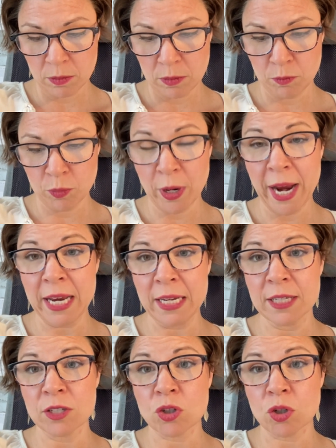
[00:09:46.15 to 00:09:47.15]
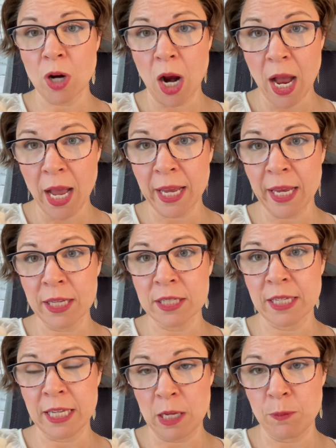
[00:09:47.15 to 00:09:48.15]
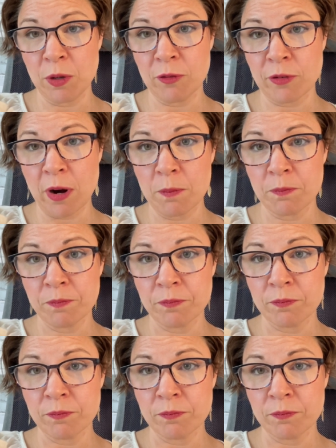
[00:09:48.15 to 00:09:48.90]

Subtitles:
brain is trying to keep you from?